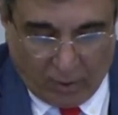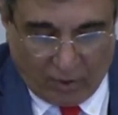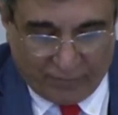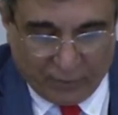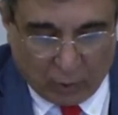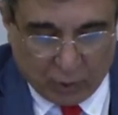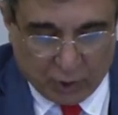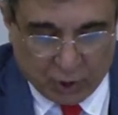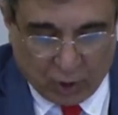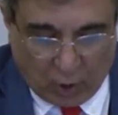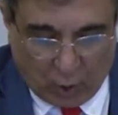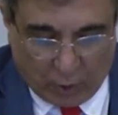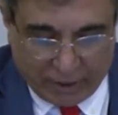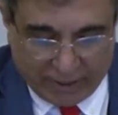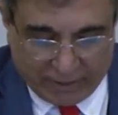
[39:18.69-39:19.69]
of your
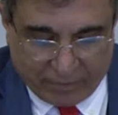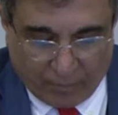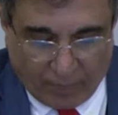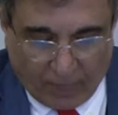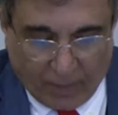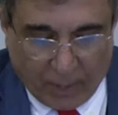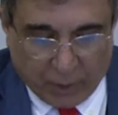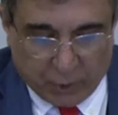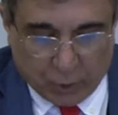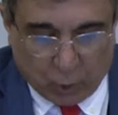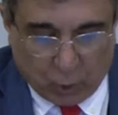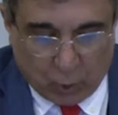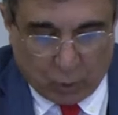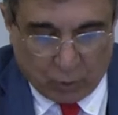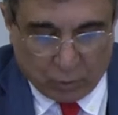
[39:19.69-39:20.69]
choice,
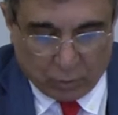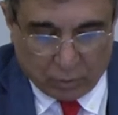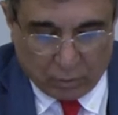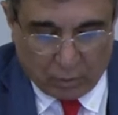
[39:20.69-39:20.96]
two